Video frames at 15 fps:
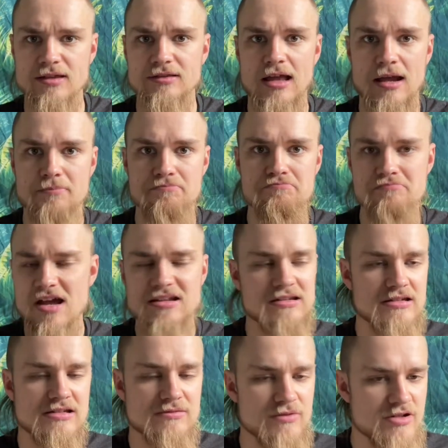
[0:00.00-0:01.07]
like
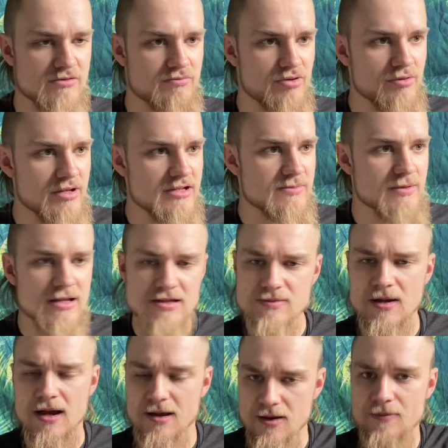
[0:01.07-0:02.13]
madness, which probably explains
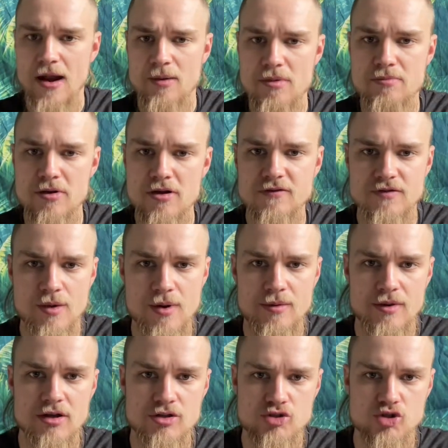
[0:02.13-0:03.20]
why around my birthday when I
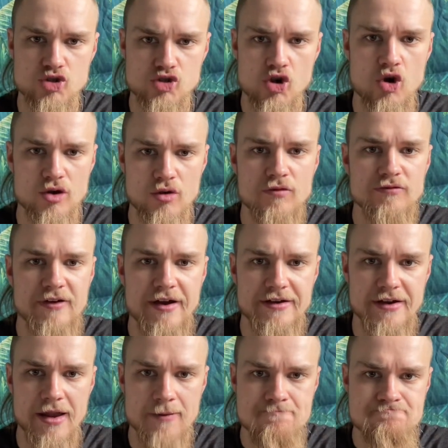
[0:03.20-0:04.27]
went to the chalk, couldn't find any.